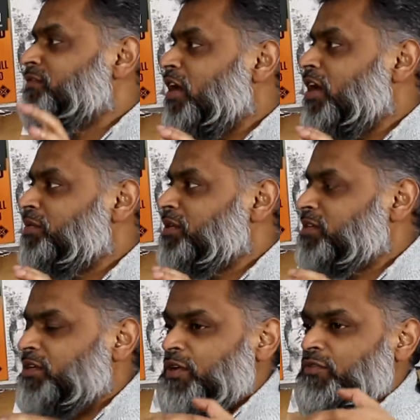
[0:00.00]

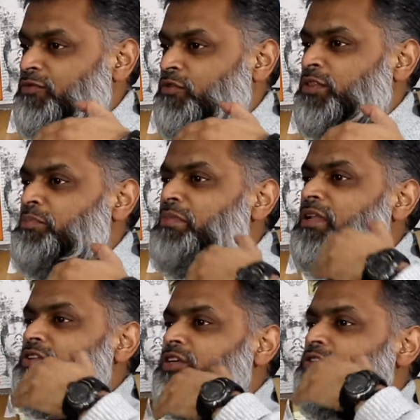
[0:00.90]
environment for the
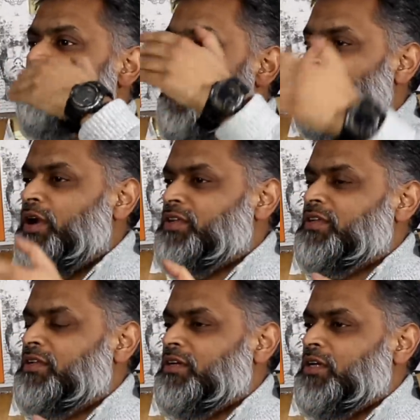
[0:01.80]
military to operate
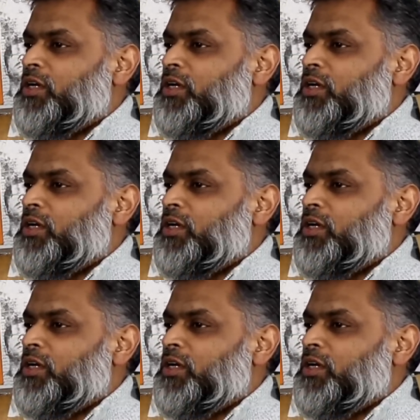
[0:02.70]
in?